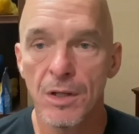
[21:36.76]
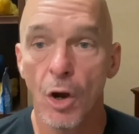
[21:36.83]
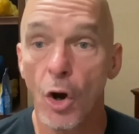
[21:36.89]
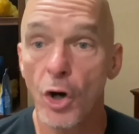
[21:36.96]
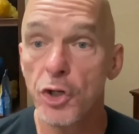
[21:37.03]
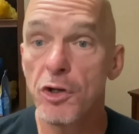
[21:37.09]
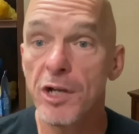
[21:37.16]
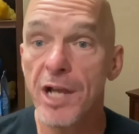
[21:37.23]

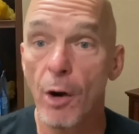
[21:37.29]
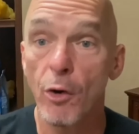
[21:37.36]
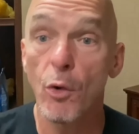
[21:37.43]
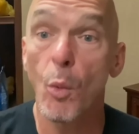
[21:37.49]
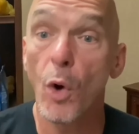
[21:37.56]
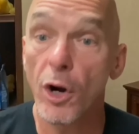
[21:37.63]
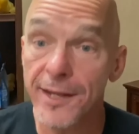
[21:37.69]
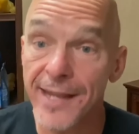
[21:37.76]
Or you go to
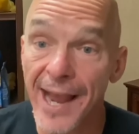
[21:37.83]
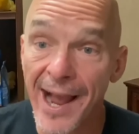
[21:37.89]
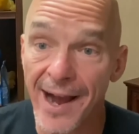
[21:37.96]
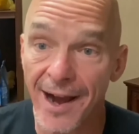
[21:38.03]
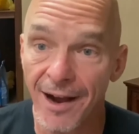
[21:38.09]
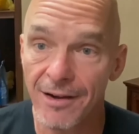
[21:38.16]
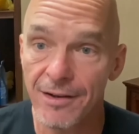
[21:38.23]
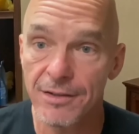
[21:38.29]
work
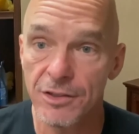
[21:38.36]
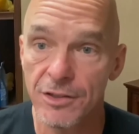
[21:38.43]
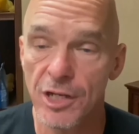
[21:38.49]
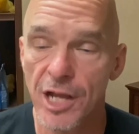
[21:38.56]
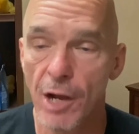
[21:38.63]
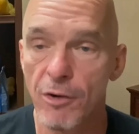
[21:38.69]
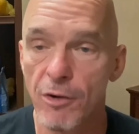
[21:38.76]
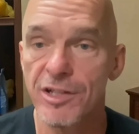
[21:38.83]
out, you
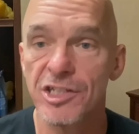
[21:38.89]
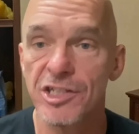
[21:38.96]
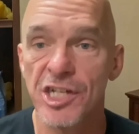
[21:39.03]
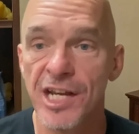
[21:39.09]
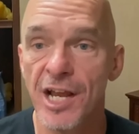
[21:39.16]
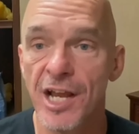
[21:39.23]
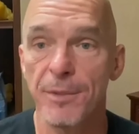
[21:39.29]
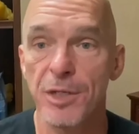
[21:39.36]
go to the
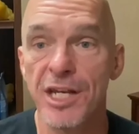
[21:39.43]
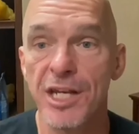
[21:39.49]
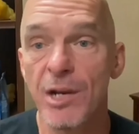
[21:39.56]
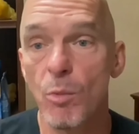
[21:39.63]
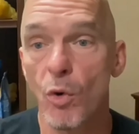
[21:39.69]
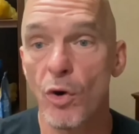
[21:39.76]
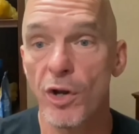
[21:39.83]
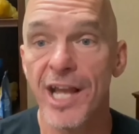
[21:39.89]
gym, you
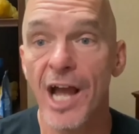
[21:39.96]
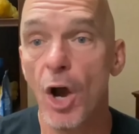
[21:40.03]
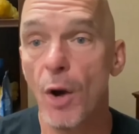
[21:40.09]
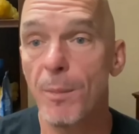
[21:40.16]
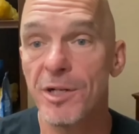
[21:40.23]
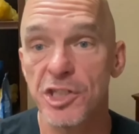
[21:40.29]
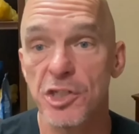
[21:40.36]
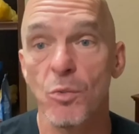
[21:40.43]
didn't want to
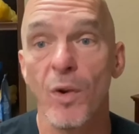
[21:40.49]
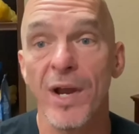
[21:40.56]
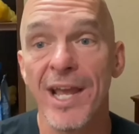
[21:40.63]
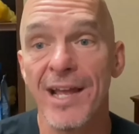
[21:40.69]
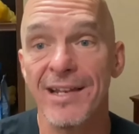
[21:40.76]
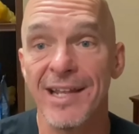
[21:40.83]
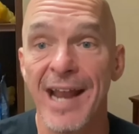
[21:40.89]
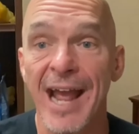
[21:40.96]
go, but you
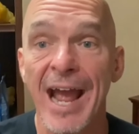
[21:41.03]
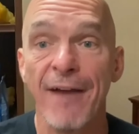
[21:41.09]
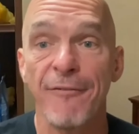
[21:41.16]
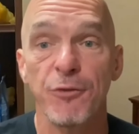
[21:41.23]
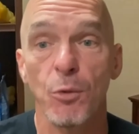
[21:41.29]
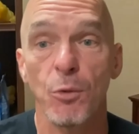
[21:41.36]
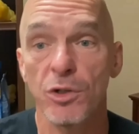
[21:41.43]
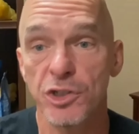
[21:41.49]
went, and then
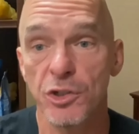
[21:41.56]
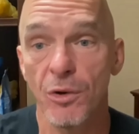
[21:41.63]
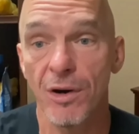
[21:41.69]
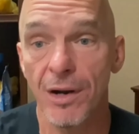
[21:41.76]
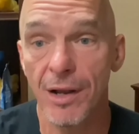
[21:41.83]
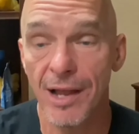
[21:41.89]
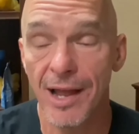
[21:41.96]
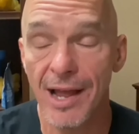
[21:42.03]
afterwards you
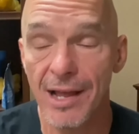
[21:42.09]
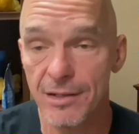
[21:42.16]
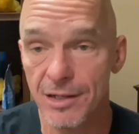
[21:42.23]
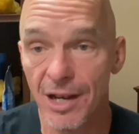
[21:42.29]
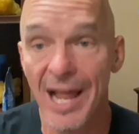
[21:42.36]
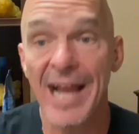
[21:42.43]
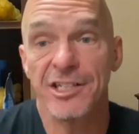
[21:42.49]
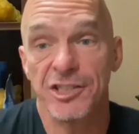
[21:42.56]
were
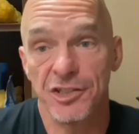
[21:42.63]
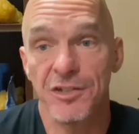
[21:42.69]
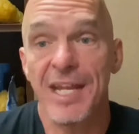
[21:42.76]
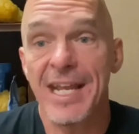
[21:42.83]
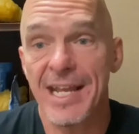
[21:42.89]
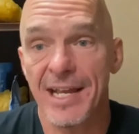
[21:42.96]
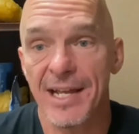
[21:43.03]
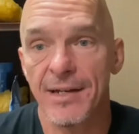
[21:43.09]
glad you
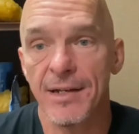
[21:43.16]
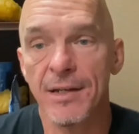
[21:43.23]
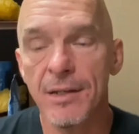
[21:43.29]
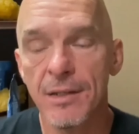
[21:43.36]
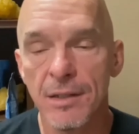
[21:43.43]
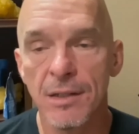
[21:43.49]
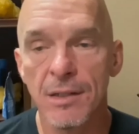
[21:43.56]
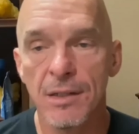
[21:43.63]
did
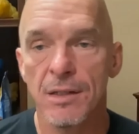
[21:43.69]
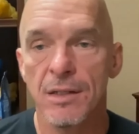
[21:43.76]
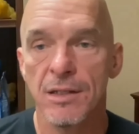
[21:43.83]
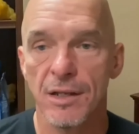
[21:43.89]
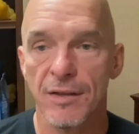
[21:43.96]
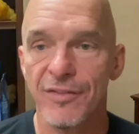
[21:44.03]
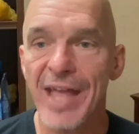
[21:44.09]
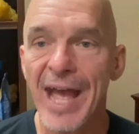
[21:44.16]

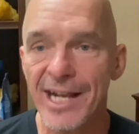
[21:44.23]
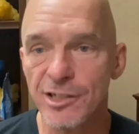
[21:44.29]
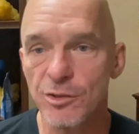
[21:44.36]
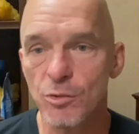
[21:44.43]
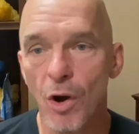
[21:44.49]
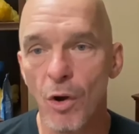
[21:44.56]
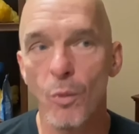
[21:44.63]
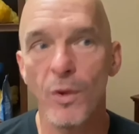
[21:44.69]

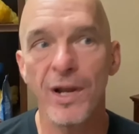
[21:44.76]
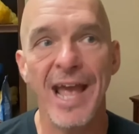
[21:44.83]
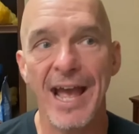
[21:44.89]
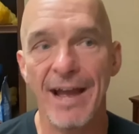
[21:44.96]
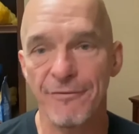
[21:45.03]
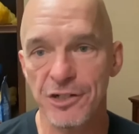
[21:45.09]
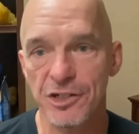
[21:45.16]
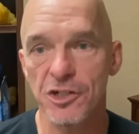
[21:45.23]
that's what we
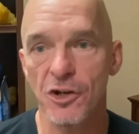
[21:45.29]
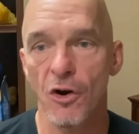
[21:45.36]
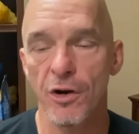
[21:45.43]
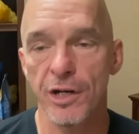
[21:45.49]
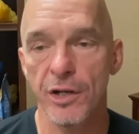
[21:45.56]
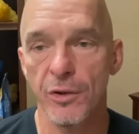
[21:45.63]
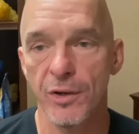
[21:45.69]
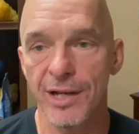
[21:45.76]
have to
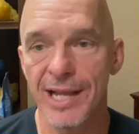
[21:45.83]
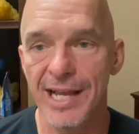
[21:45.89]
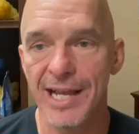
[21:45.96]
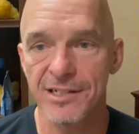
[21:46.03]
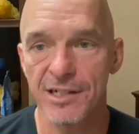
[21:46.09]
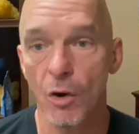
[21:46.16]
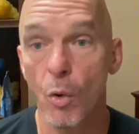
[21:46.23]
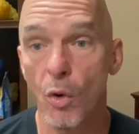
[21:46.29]
start doing
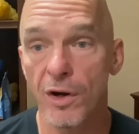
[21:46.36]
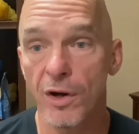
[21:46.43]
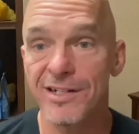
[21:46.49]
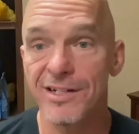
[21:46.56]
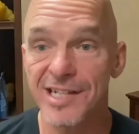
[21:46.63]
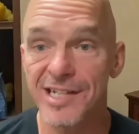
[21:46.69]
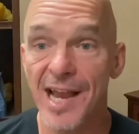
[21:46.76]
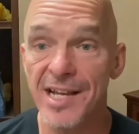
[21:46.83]
as an
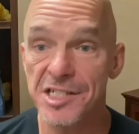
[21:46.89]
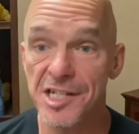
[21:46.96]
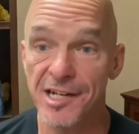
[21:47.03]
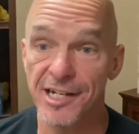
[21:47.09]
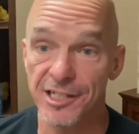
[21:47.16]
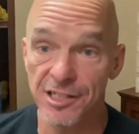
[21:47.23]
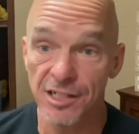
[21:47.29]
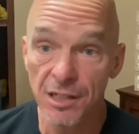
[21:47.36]

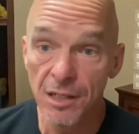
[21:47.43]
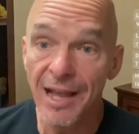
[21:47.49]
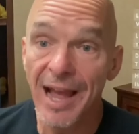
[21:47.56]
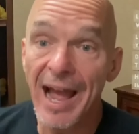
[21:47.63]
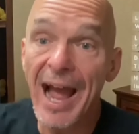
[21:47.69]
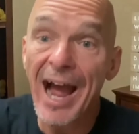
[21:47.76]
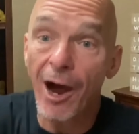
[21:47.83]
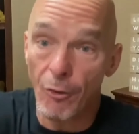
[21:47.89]
organization is
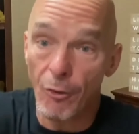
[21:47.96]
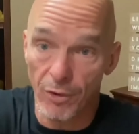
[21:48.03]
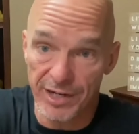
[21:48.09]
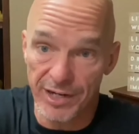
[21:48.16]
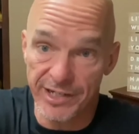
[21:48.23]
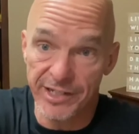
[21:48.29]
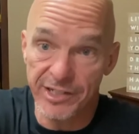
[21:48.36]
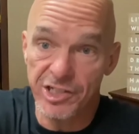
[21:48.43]

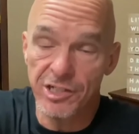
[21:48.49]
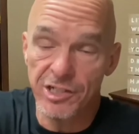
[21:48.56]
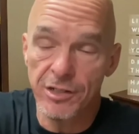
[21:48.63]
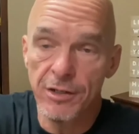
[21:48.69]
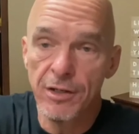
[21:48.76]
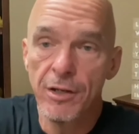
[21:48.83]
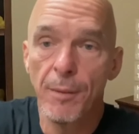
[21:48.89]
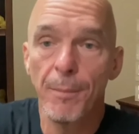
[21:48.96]
outreach
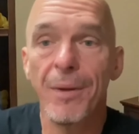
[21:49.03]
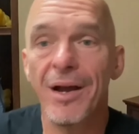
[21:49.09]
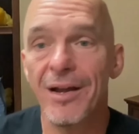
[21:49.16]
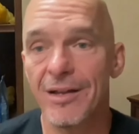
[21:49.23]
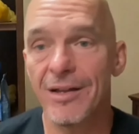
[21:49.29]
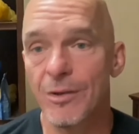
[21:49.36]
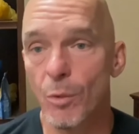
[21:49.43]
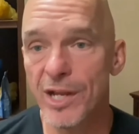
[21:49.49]

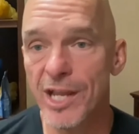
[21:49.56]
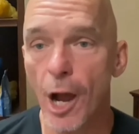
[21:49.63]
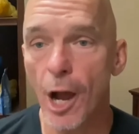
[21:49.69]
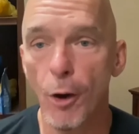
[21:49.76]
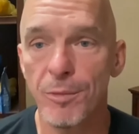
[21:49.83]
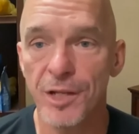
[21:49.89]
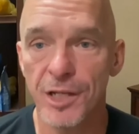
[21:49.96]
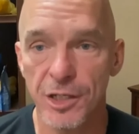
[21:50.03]
but we
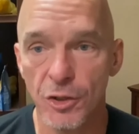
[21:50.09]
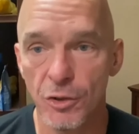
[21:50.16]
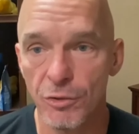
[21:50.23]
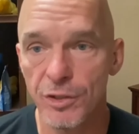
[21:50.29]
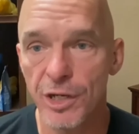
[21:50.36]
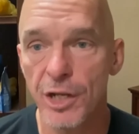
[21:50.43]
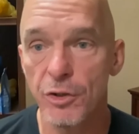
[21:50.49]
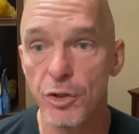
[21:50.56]
hope that
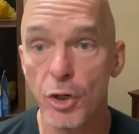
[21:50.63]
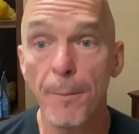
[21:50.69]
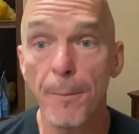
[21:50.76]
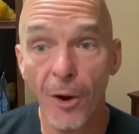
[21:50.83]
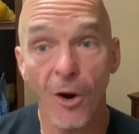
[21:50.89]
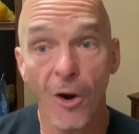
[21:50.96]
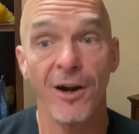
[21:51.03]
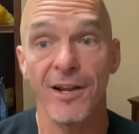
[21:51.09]
you'll do your
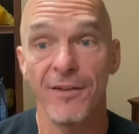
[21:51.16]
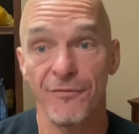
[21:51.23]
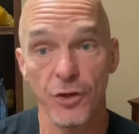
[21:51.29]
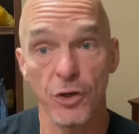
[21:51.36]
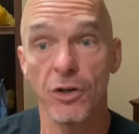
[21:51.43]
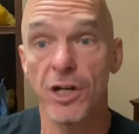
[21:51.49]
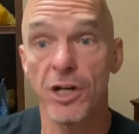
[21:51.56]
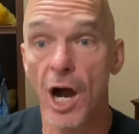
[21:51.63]
part if
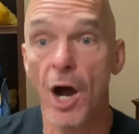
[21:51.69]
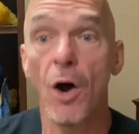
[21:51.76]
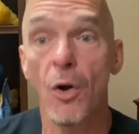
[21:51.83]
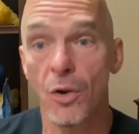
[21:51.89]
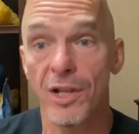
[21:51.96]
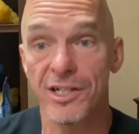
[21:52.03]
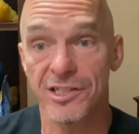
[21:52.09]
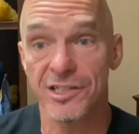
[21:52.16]
your
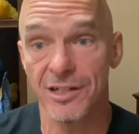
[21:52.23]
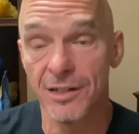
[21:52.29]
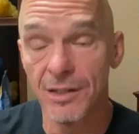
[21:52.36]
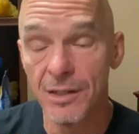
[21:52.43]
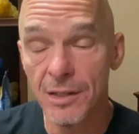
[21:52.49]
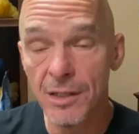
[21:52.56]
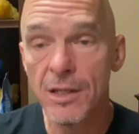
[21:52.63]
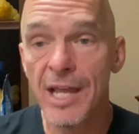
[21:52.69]
goal is to
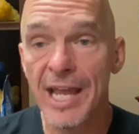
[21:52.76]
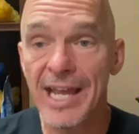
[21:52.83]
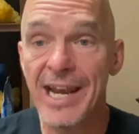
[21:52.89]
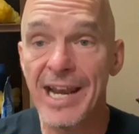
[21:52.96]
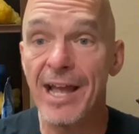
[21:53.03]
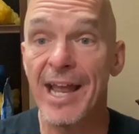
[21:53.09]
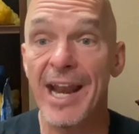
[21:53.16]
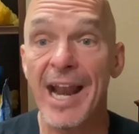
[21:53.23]

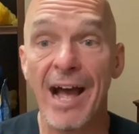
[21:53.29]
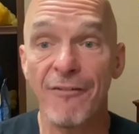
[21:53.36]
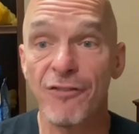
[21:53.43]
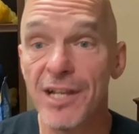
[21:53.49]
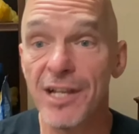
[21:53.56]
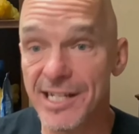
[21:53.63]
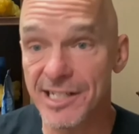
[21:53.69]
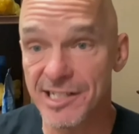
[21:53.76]
and and I've
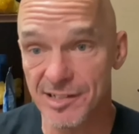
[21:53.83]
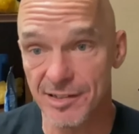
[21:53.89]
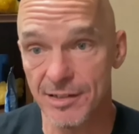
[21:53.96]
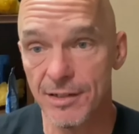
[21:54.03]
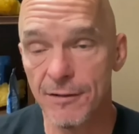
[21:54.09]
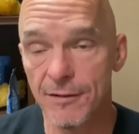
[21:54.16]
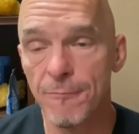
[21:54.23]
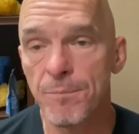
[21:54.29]

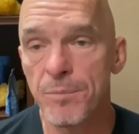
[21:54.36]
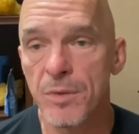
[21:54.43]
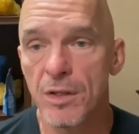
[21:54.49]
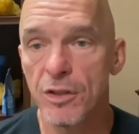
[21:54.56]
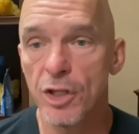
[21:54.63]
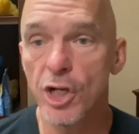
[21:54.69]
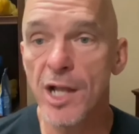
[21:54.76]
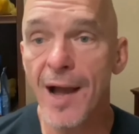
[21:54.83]
listened
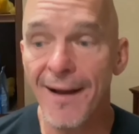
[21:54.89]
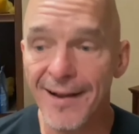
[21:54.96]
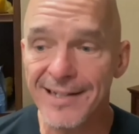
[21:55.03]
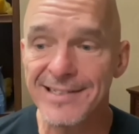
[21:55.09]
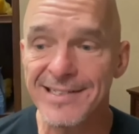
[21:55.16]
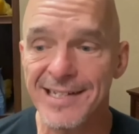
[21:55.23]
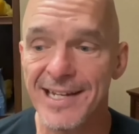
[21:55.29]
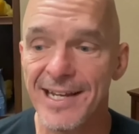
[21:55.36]
the
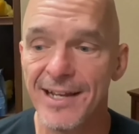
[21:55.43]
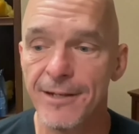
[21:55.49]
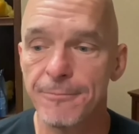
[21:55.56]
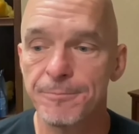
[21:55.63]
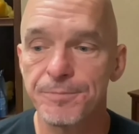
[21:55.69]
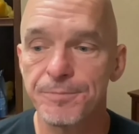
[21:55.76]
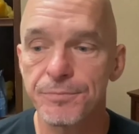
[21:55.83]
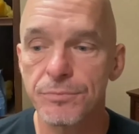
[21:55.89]
content
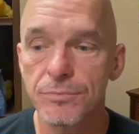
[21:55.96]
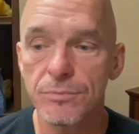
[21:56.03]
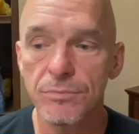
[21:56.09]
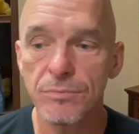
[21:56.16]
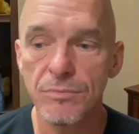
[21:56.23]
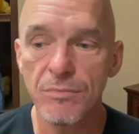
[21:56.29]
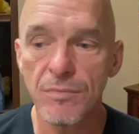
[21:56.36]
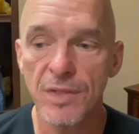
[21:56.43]

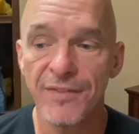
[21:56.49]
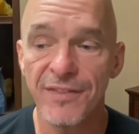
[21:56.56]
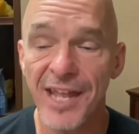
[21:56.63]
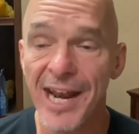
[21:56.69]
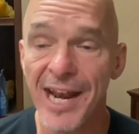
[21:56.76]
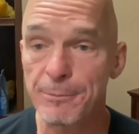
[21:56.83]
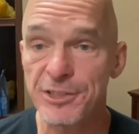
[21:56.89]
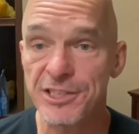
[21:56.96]

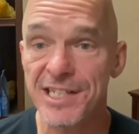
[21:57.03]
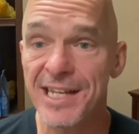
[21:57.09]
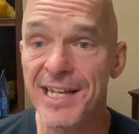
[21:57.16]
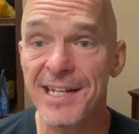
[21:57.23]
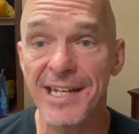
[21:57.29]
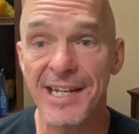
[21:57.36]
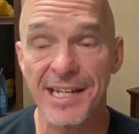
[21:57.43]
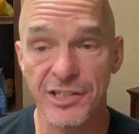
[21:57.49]
that I'm
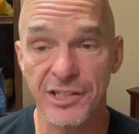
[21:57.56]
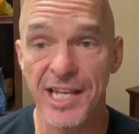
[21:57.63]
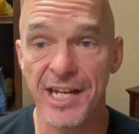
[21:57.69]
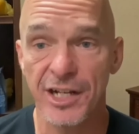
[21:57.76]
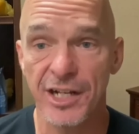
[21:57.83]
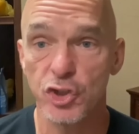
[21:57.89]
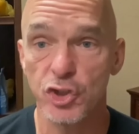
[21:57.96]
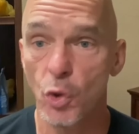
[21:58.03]
sending is
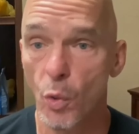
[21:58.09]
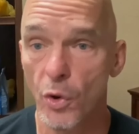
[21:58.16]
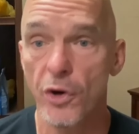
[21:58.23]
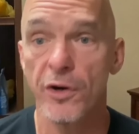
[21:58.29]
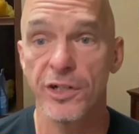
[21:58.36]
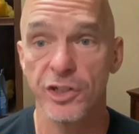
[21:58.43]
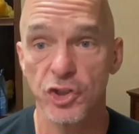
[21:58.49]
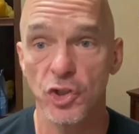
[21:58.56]
getting
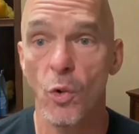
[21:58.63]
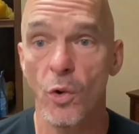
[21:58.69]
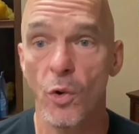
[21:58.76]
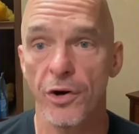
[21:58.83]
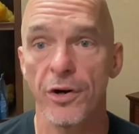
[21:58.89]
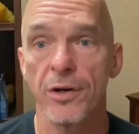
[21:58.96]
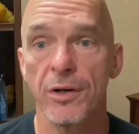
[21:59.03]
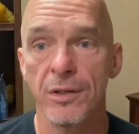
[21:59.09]
shorter and
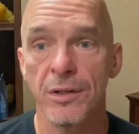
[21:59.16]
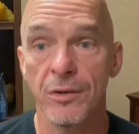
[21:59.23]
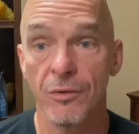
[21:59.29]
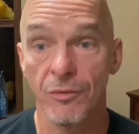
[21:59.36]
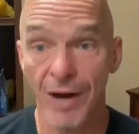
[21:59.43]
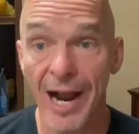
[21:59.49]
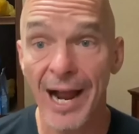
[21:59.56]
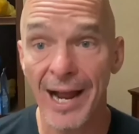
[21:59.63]
shorter
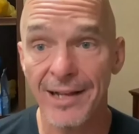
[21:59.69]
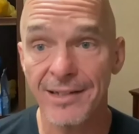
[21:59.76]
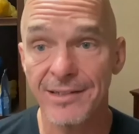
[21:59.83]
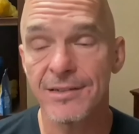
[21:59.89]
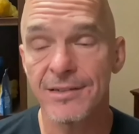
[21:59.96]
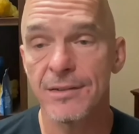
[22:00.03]
right